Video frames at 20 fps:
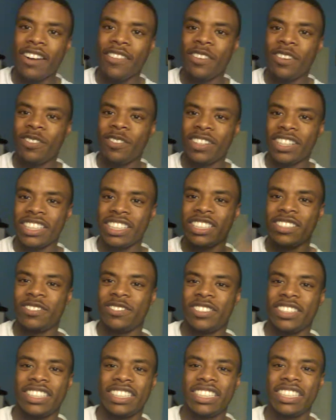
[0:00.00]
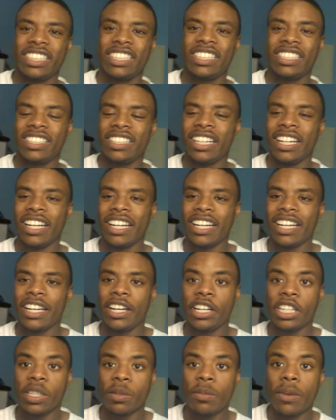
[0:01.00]
Everyone, Kenfinity here,
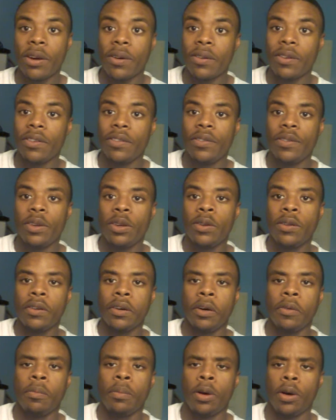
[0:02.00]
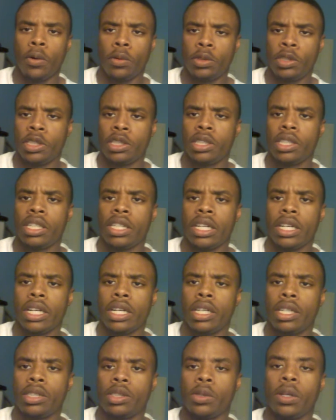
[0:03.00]
and here's my review of
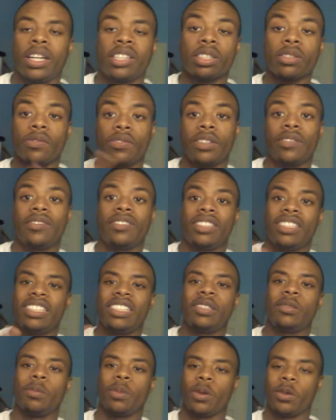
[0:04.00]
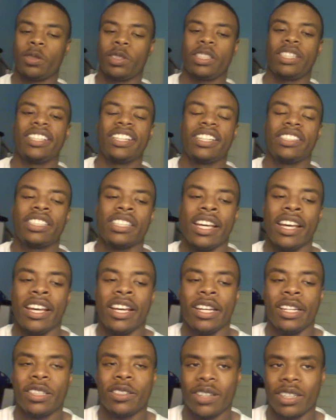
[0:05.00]
Poltergeist, 2015 Poltergeist,
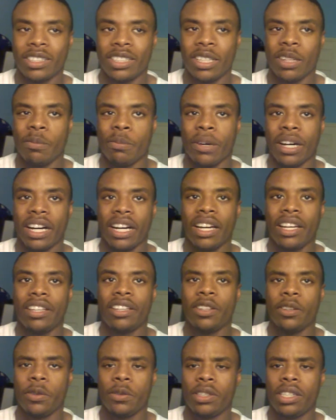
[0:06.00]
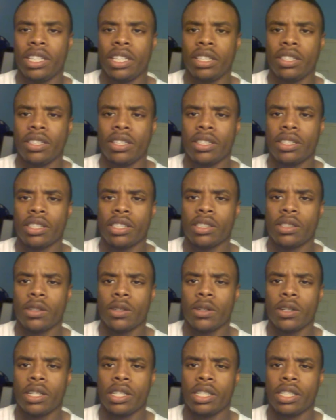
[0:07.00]
directed by Gil Keenan,
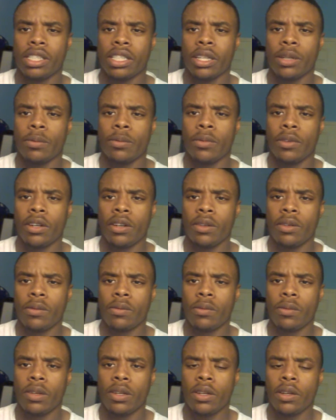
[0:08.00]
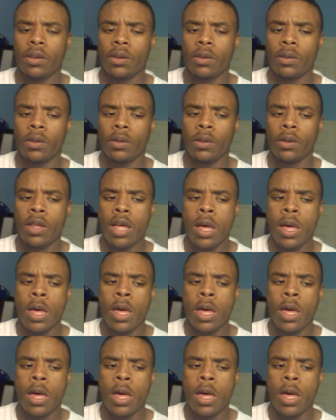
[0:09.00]
starring Sam Rockwell,